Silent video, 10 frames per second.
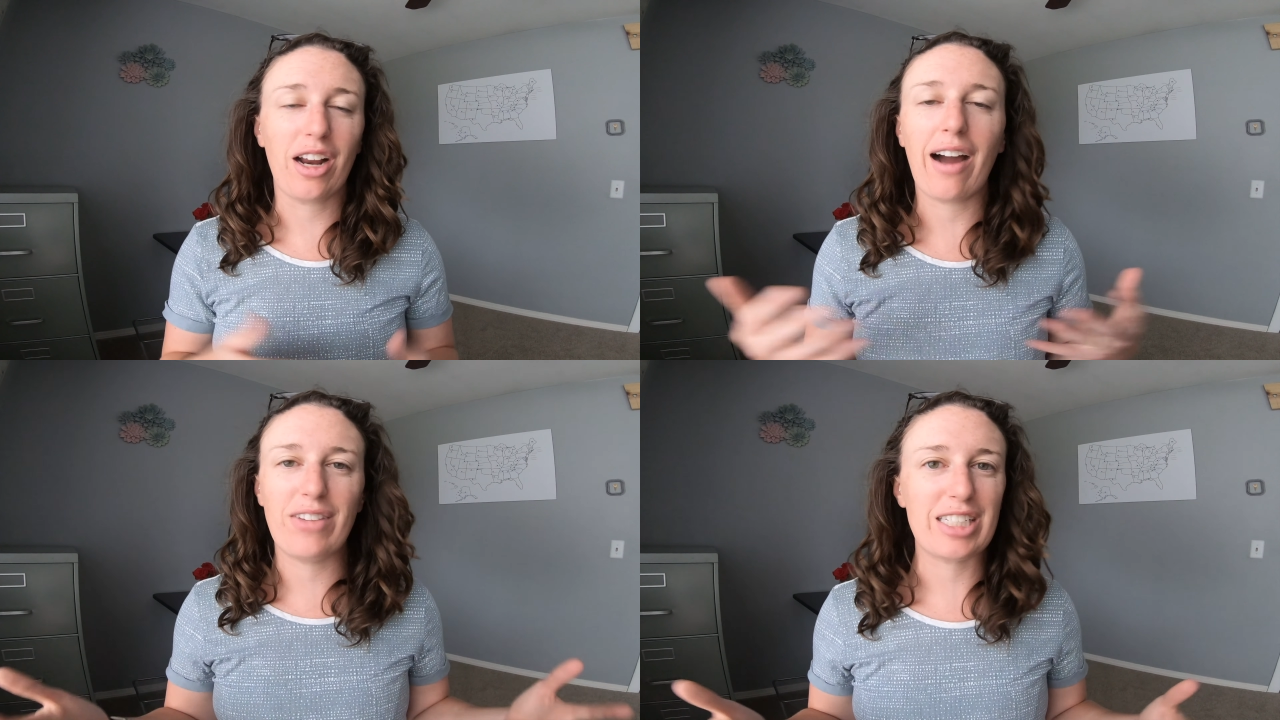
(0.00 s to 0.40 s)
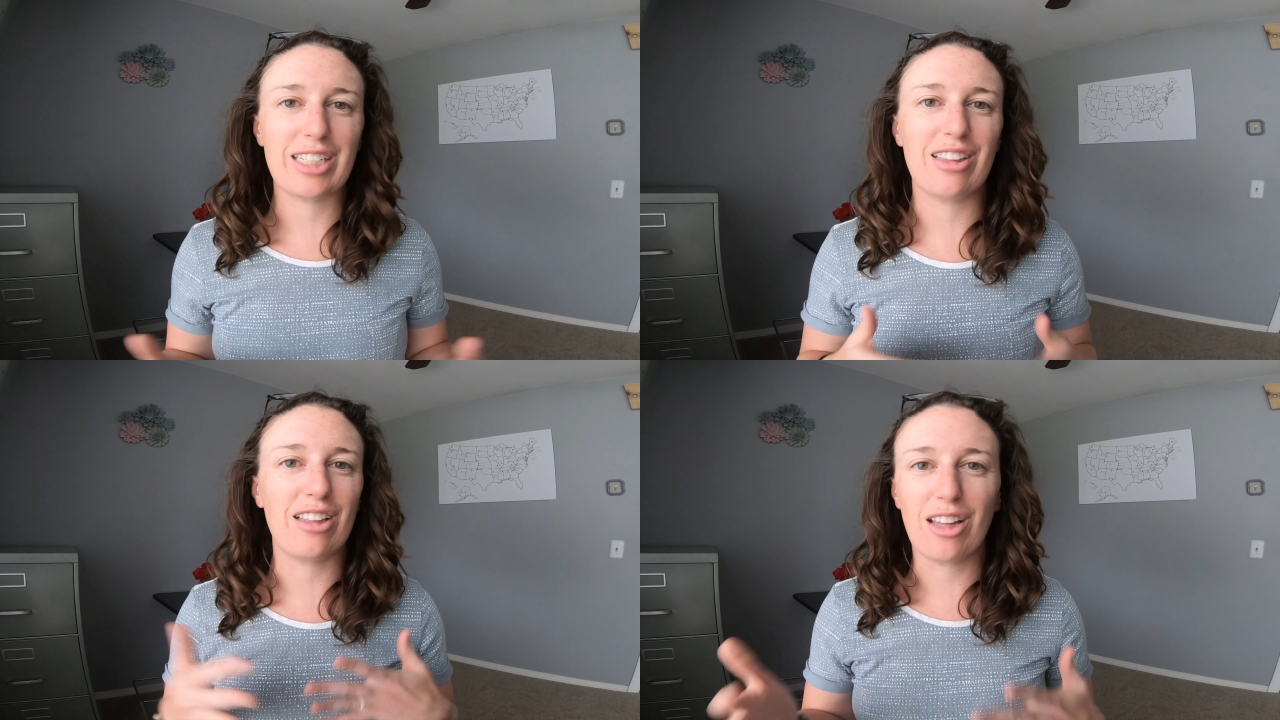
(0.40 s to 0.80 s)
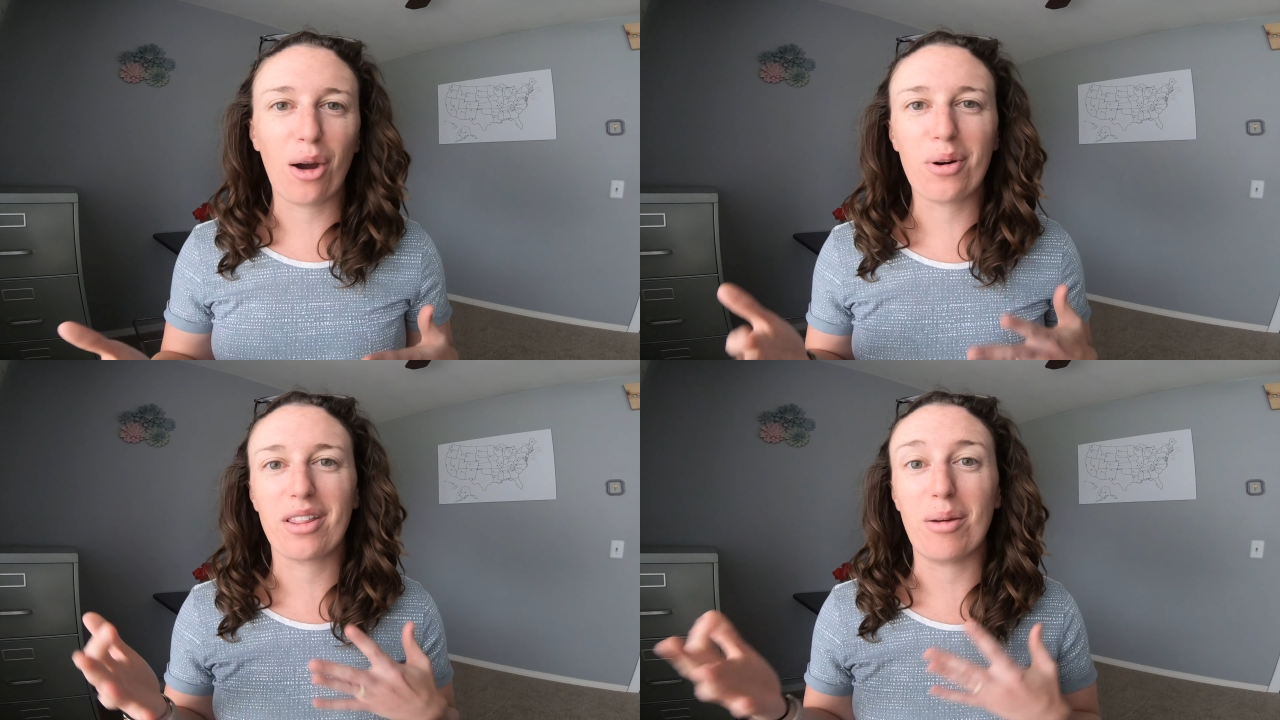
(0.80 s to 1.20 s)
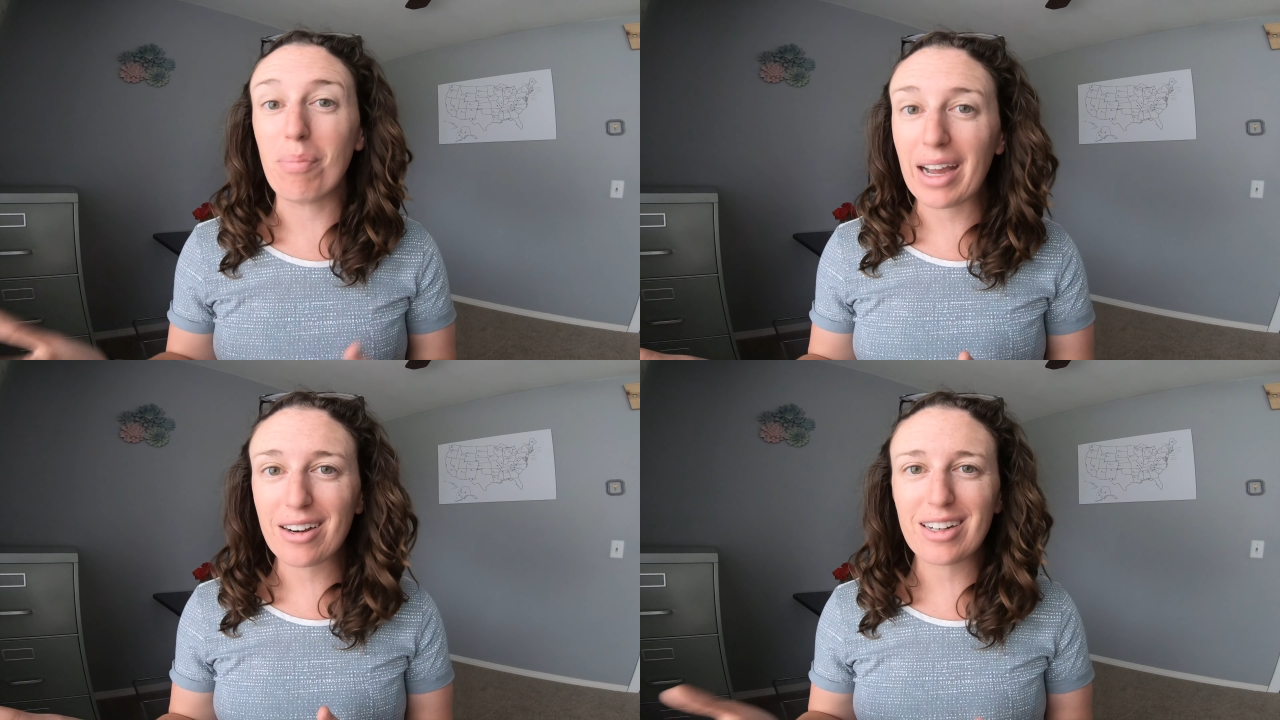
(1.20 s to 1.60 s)
Obviously, the lower the
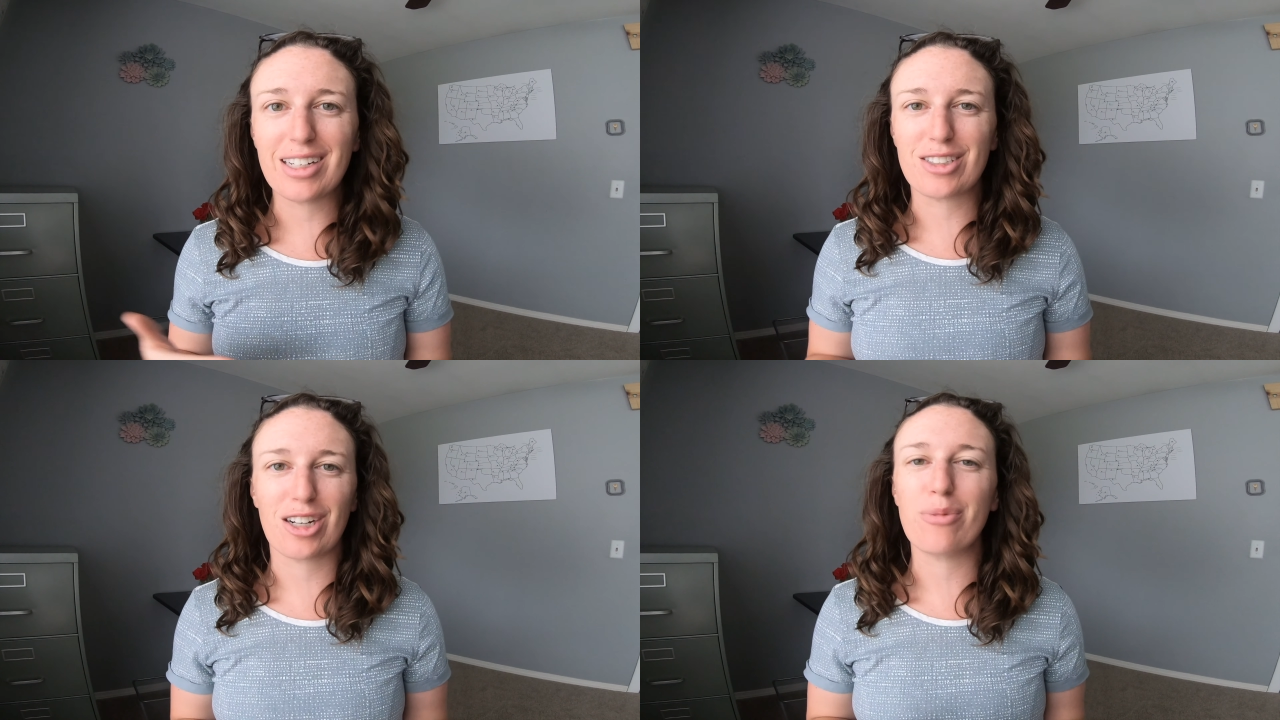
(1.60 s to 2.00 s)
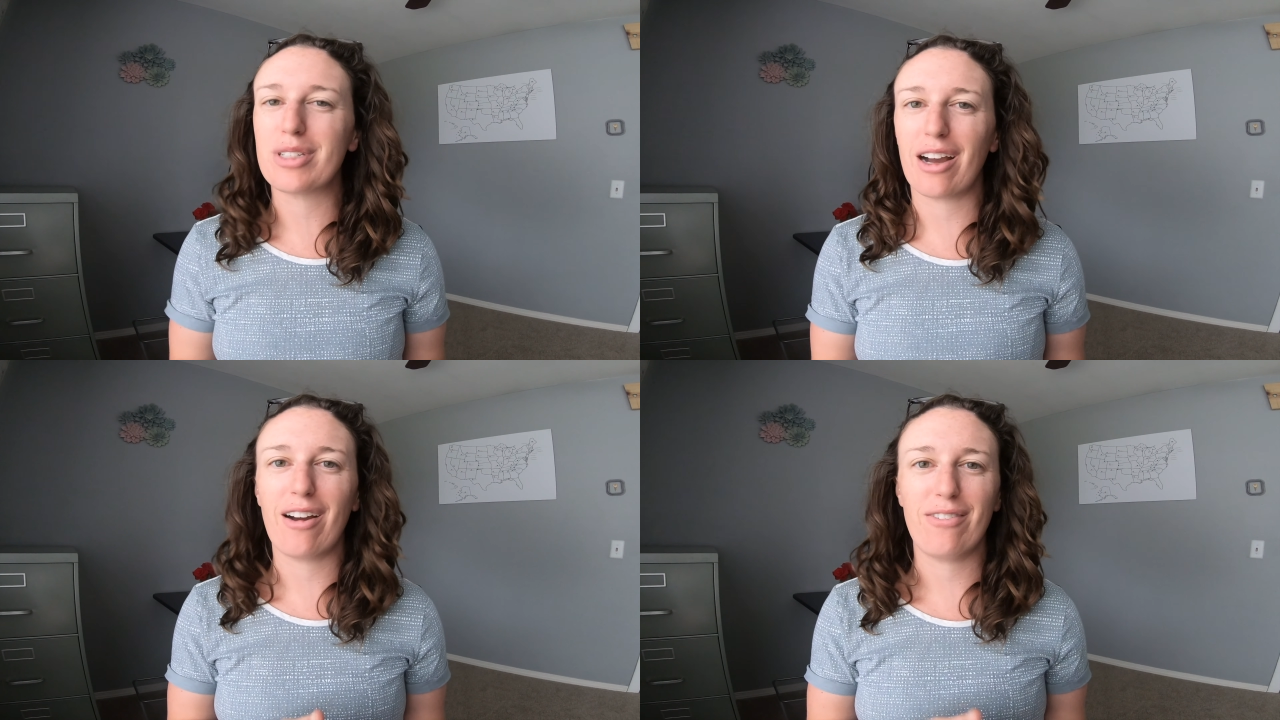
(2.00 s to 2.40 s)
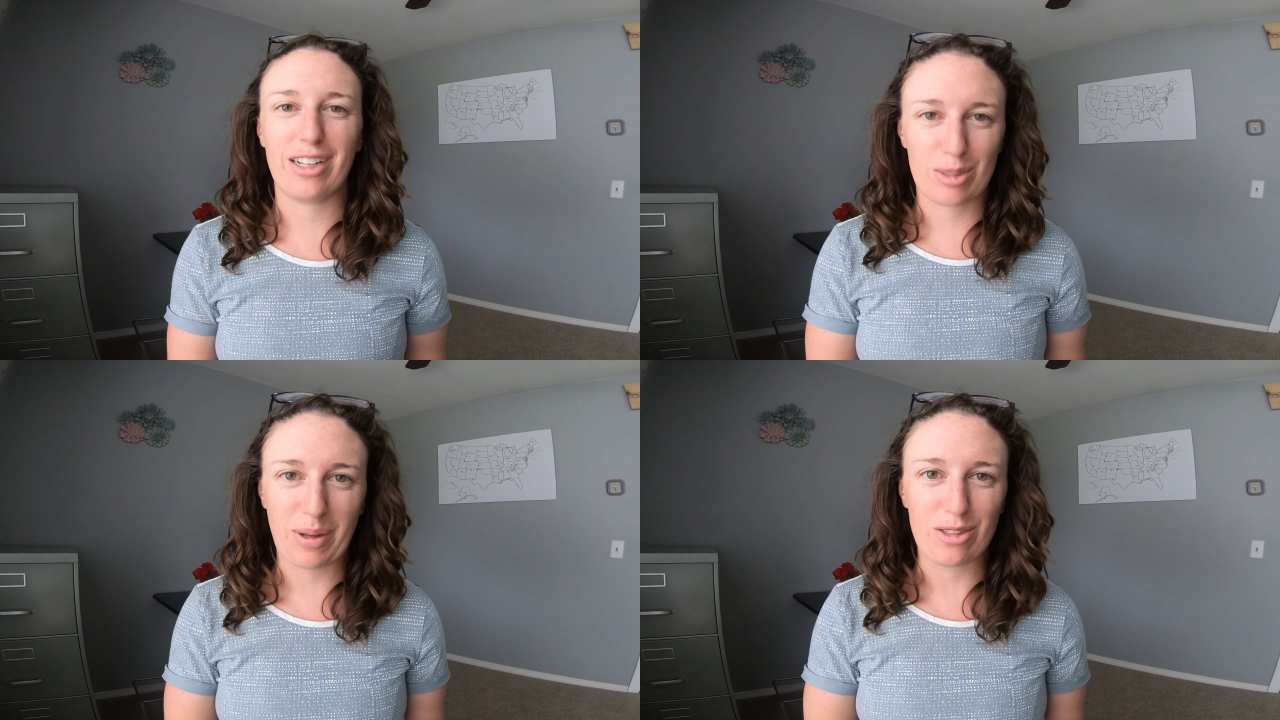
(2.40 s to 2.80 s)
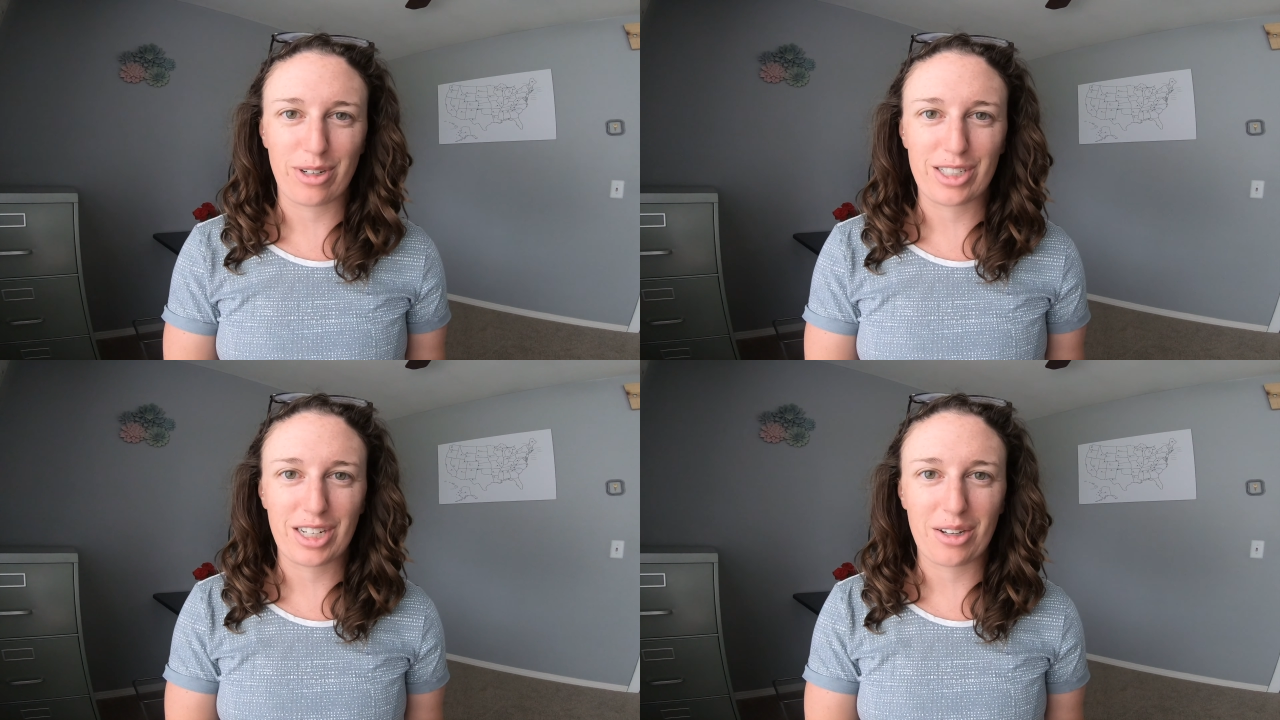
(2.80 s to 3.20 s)
better in terms of expense
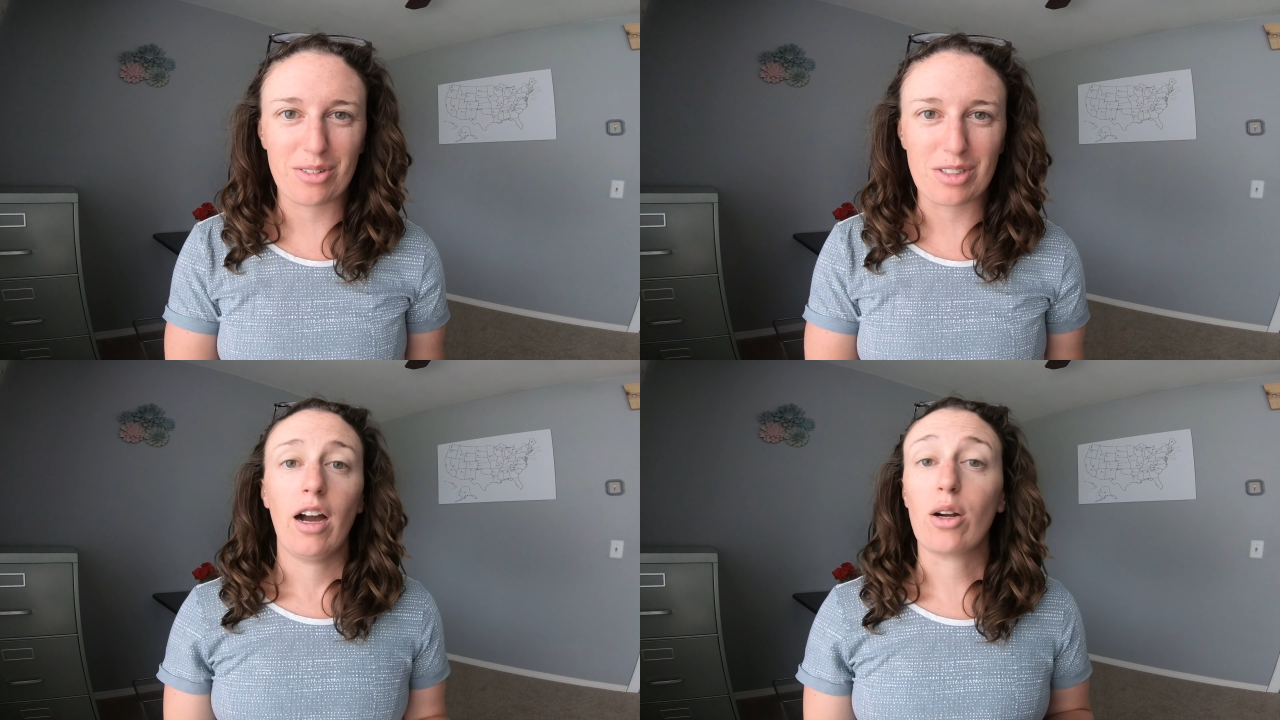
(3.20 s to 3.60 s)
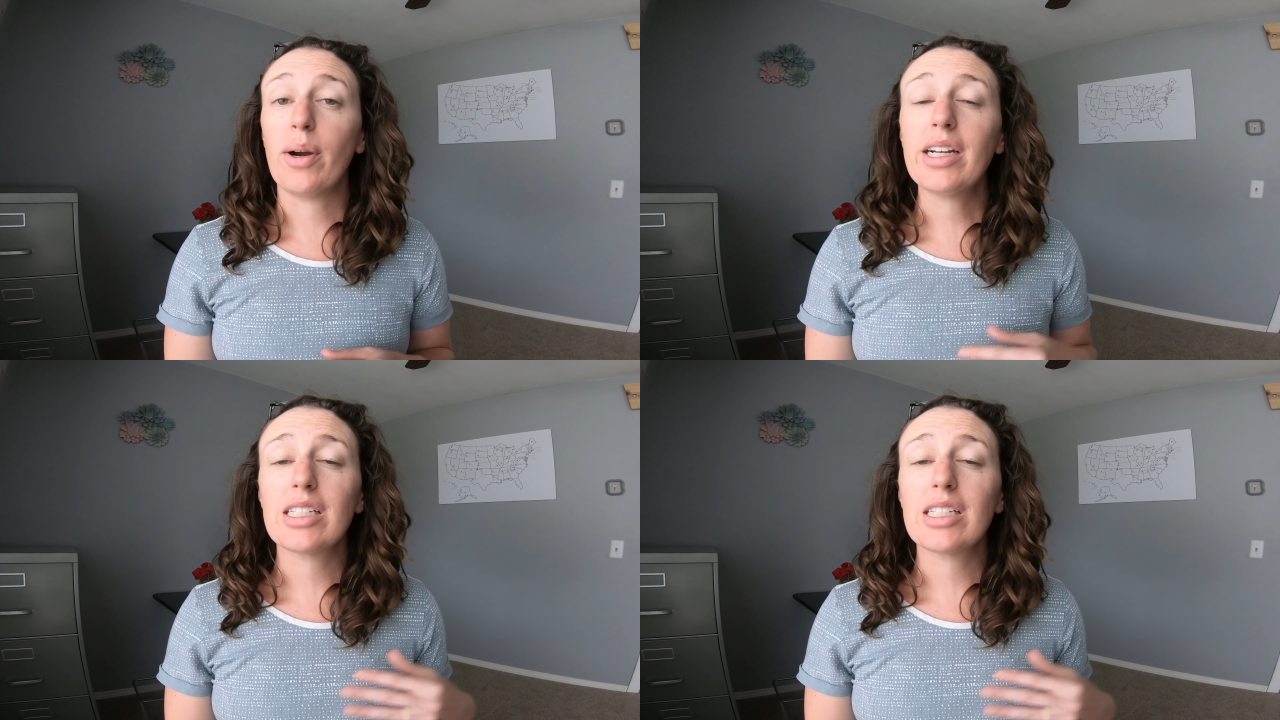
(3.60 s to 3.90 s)
ratios. A quick